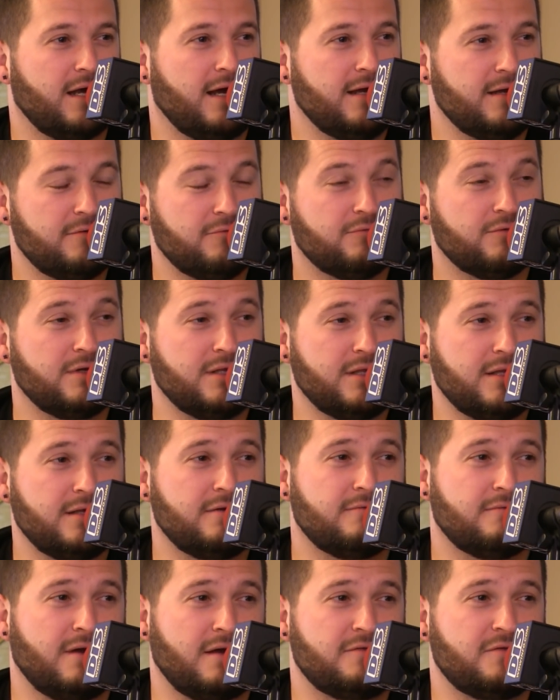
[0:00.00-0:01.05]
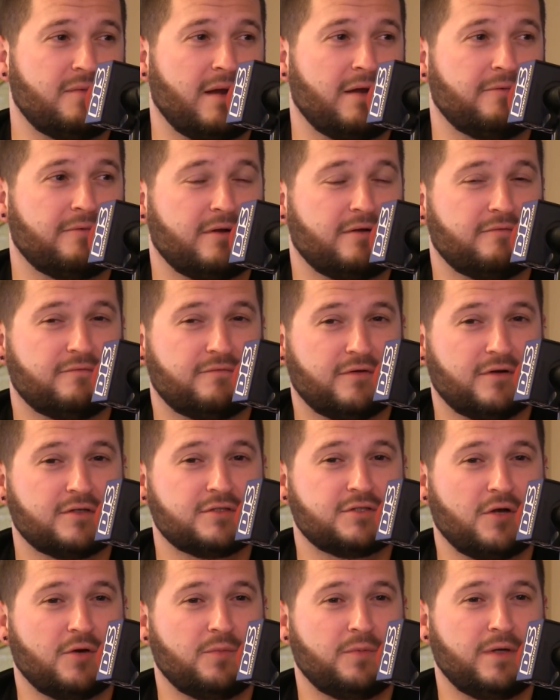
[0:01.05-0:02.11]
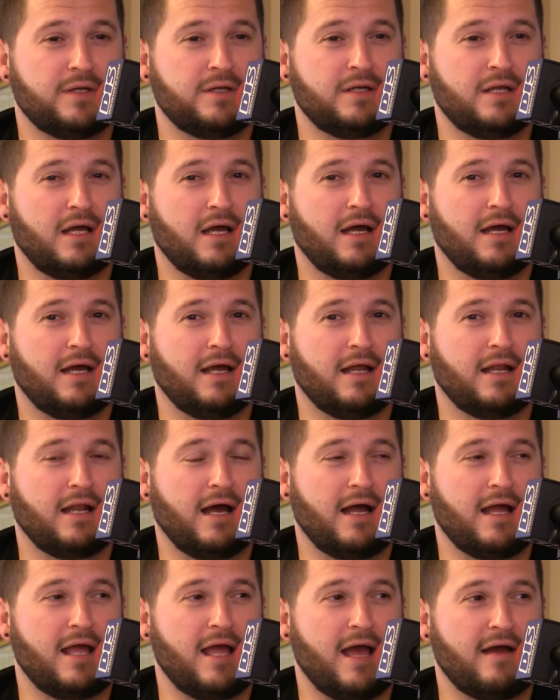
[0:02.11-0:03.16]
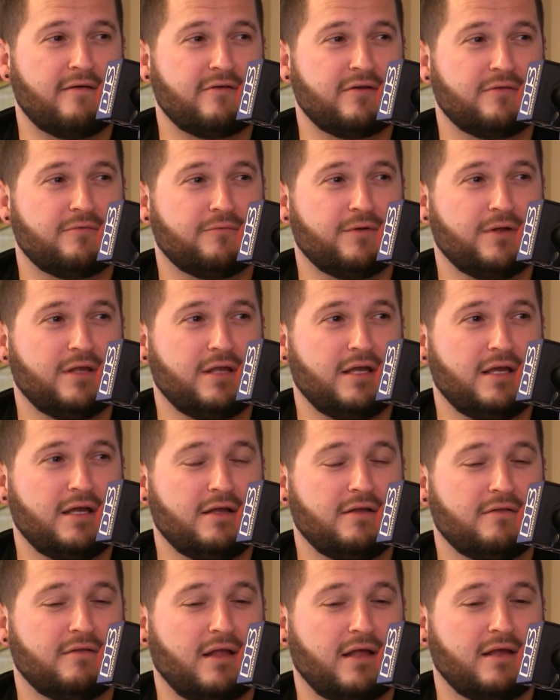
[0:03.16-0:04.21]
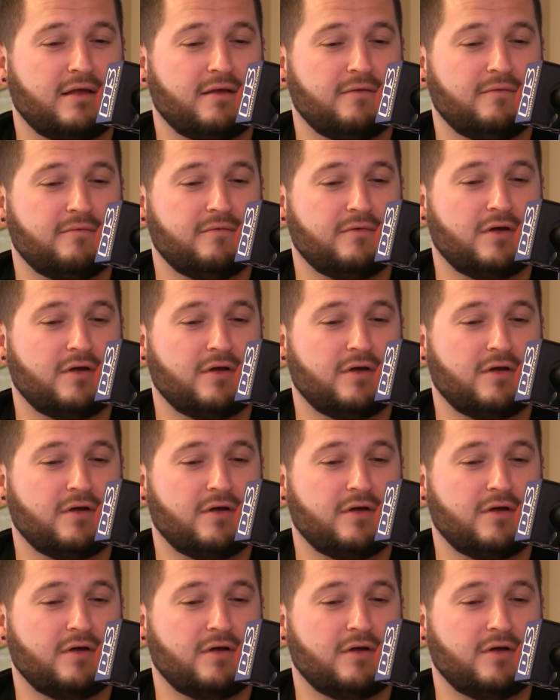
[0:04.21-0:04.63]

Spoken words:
I really raved about it when it first opened, and I haven't really, like,